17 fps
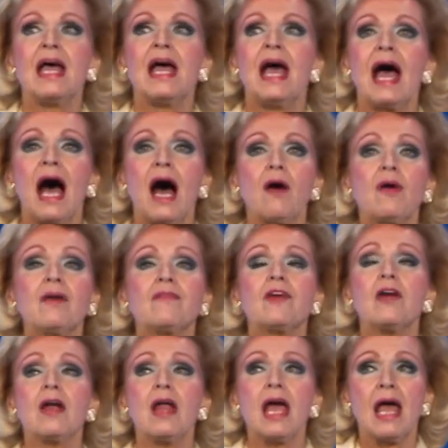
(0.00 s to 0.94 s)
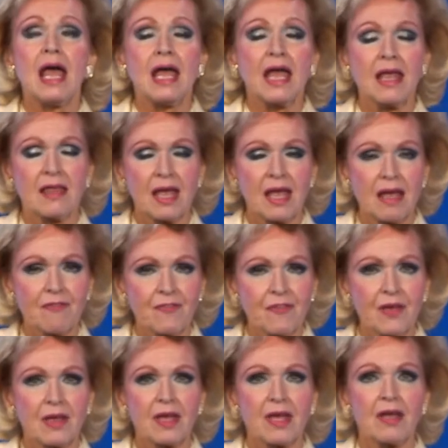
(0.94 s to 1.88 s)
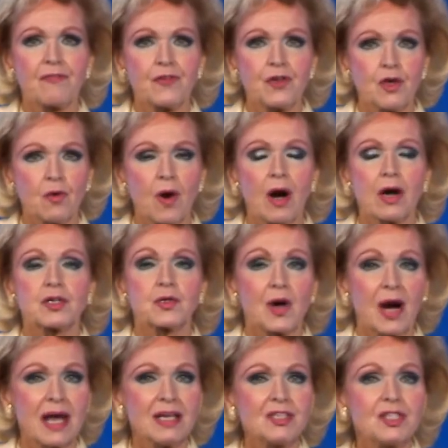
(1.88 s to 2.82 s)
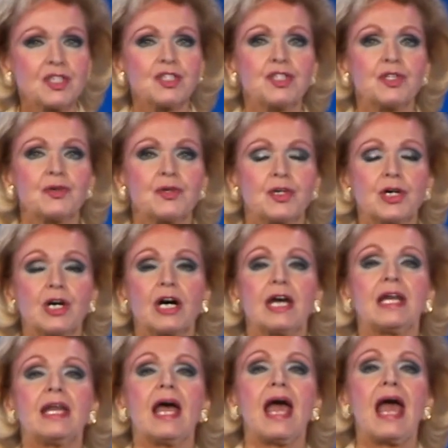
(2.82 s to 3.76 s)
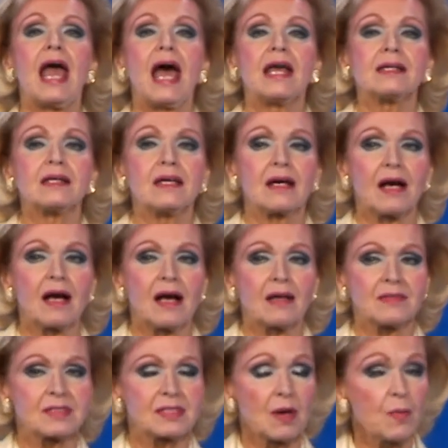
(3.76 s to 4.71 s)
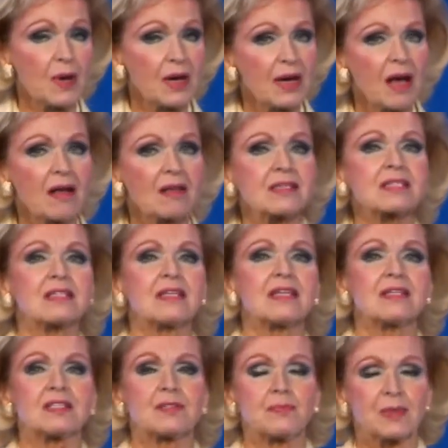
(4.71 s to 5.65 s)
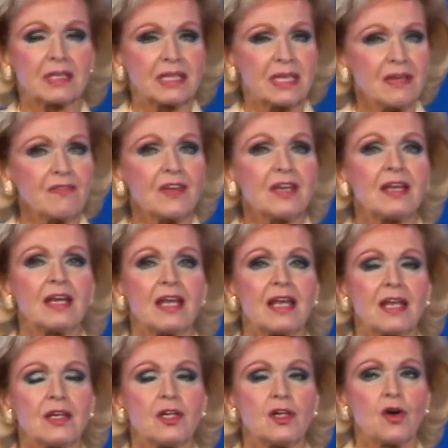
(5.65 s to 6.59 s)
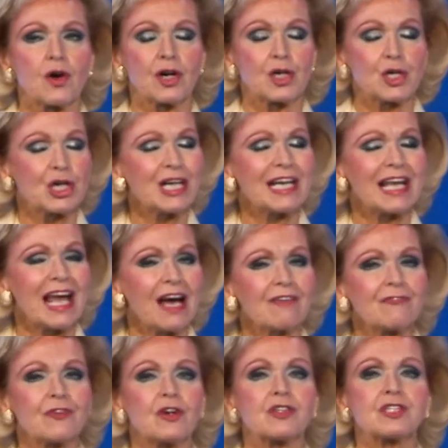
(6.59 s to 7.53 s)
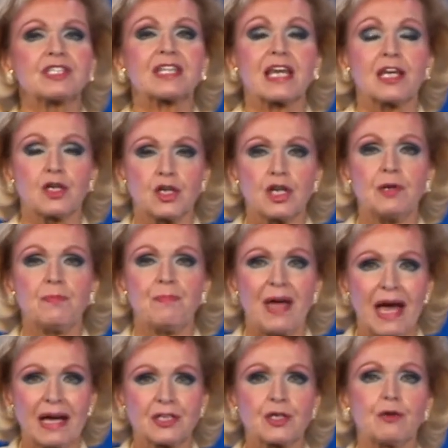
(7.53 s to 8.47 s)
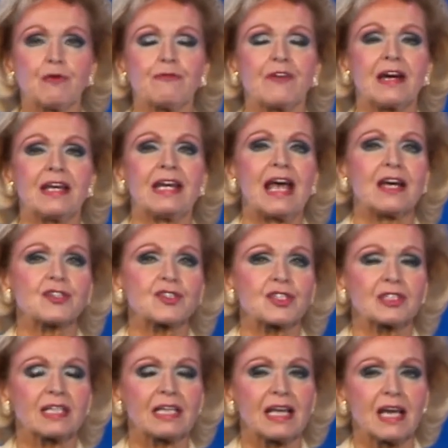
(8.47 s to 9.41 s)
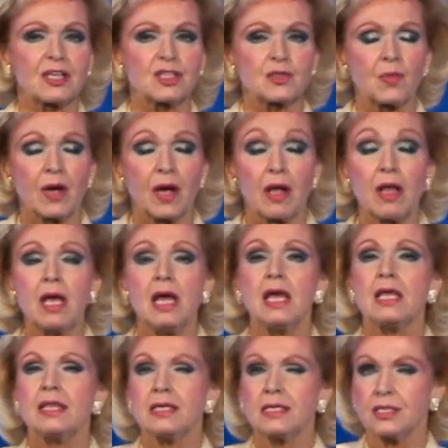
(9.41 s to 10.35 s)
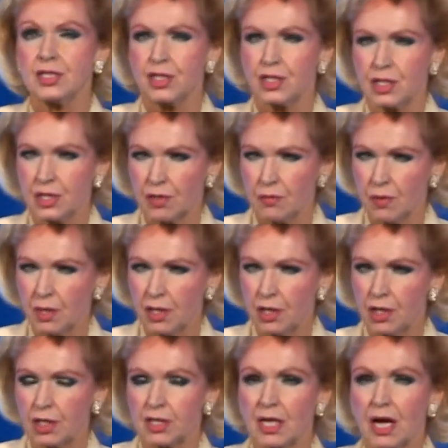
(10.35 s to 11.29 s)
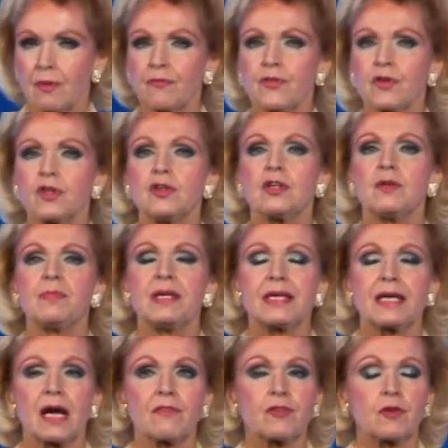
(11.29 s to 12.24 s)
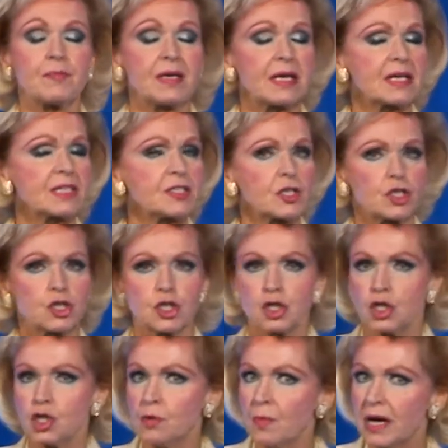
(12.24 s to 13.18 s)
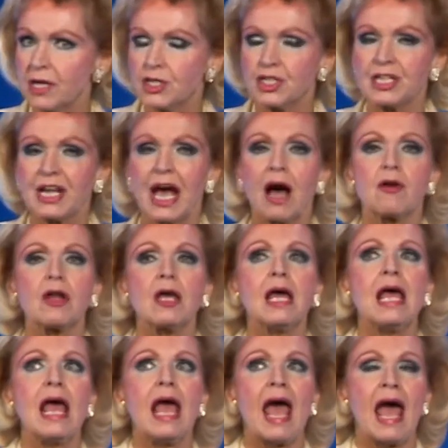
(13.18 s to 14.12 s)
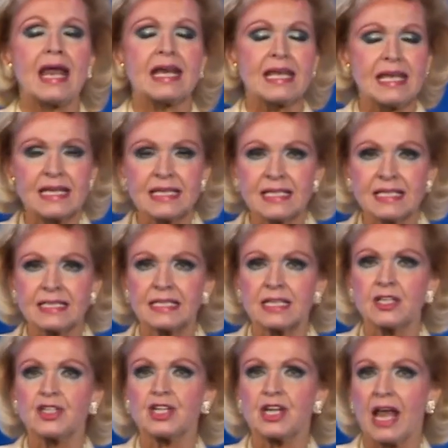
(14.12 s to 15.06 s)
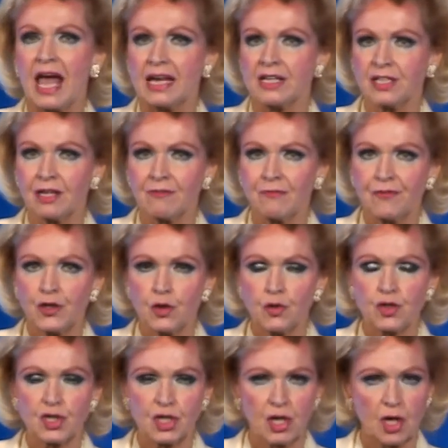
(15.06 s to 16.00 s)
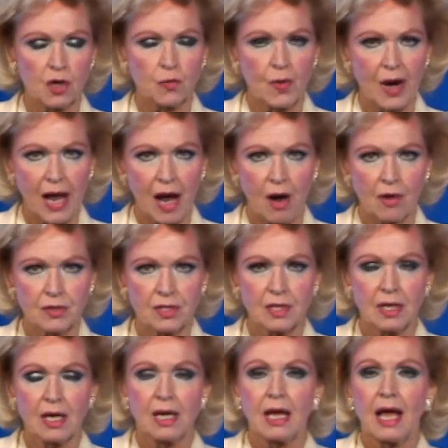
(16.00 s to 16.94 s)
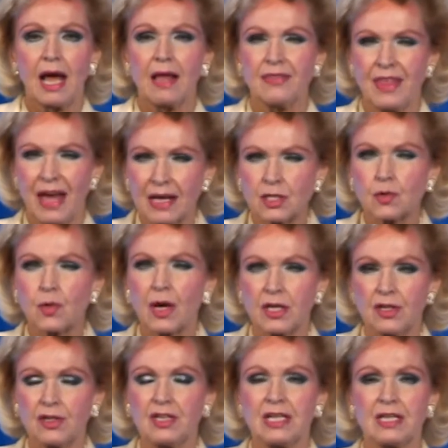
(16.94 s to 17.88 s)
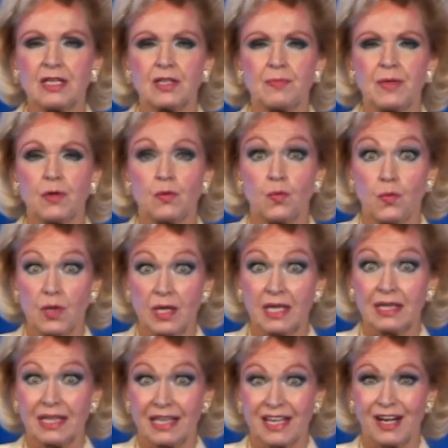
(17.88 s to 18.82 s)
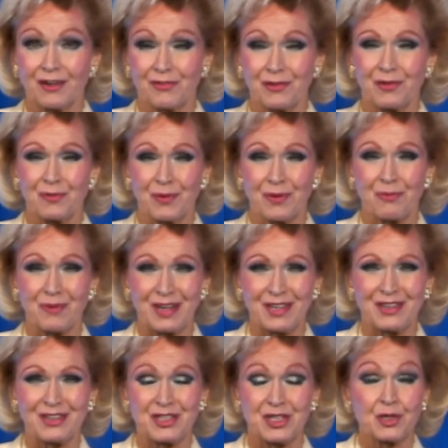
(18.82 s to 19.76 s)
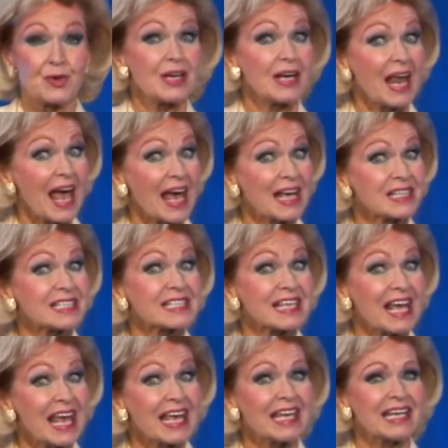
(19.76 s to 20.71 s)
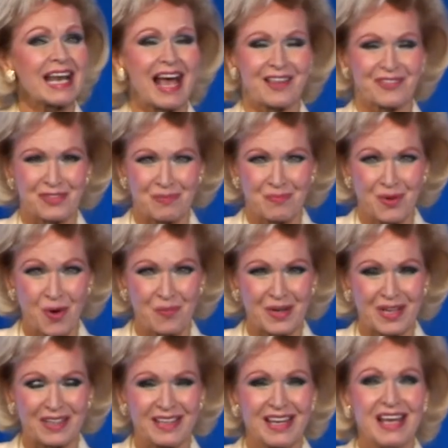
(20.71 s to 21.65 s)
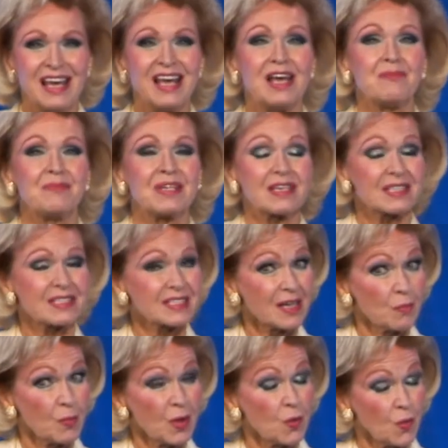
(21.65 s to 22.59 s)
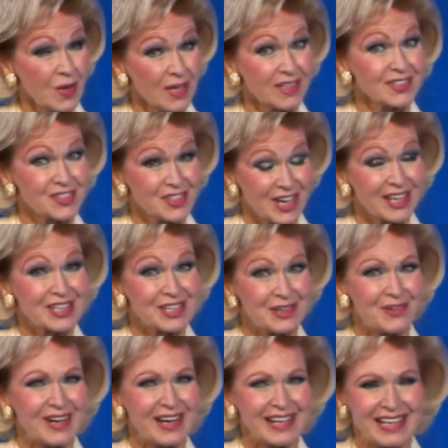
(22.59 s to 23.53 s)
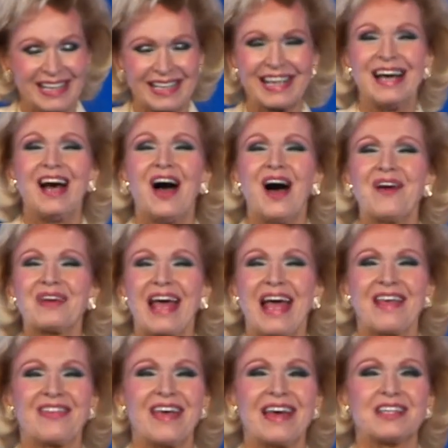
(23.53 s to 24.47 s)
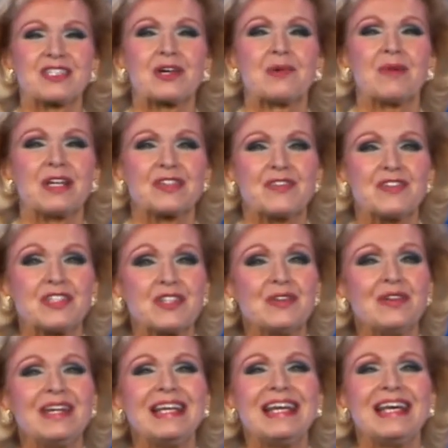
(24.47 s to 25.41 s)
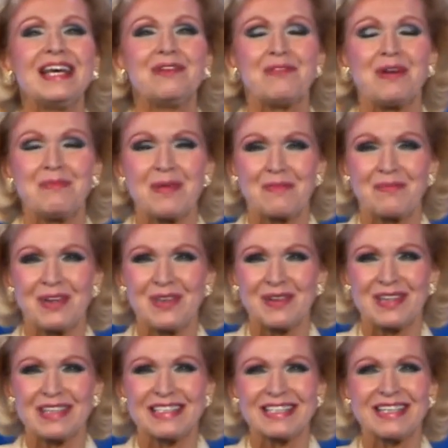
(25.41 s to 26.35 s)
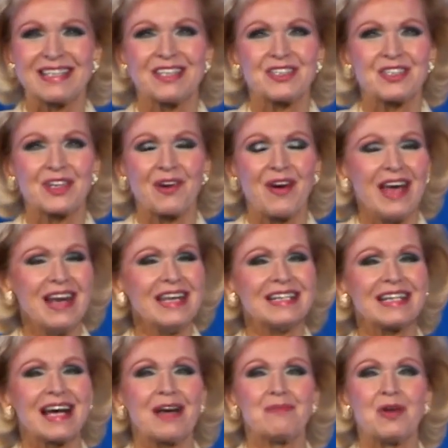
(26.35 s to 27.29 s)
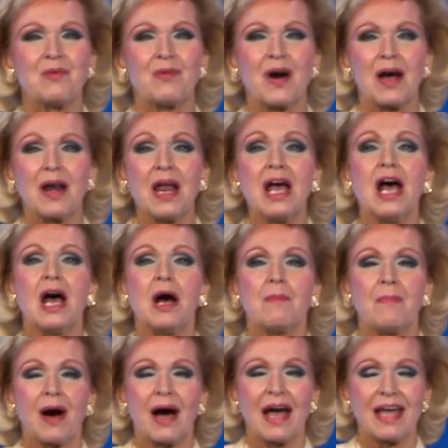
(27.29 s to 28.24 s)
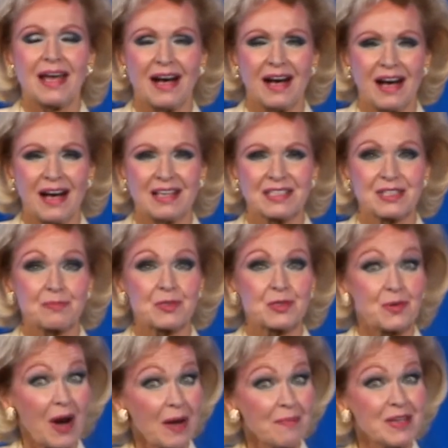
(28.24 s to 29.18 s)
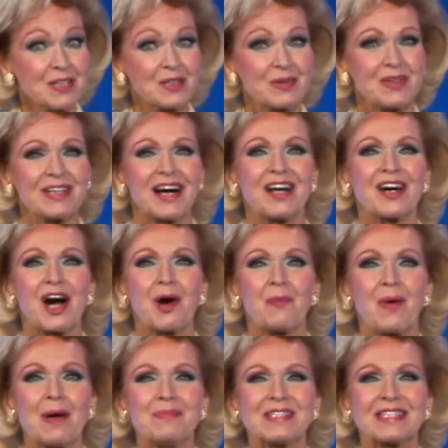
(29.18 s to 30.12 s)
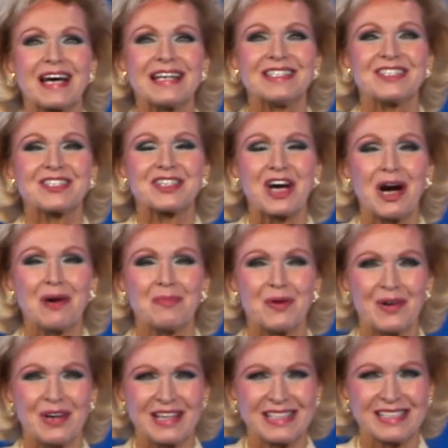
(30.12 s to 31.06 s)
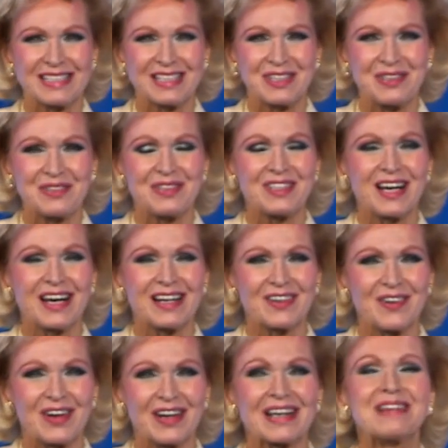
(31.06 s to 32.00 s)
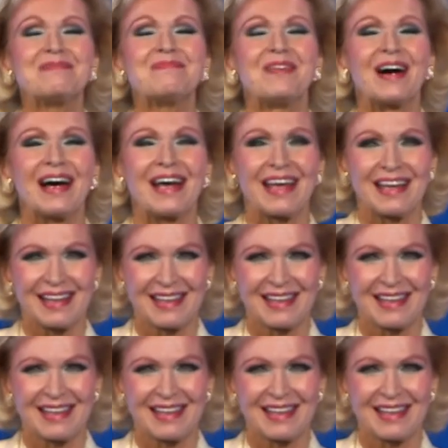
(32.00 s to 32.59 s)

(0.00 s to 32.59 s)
However, if if you are trying to do good and uh, someone else is believing in your good efforts, they could back you financially as well. This is just a really good time for you to be careful because there's too much doubt and indecision and confusion around. And that's why you need to be really careful with what you're doing and saying at the moment because someone will check you on it. Okay, thanks so much for tuning in. Remember, you can see the show anytime you want by uh, subscribing to it on our website, starborninstitute.org. Bye.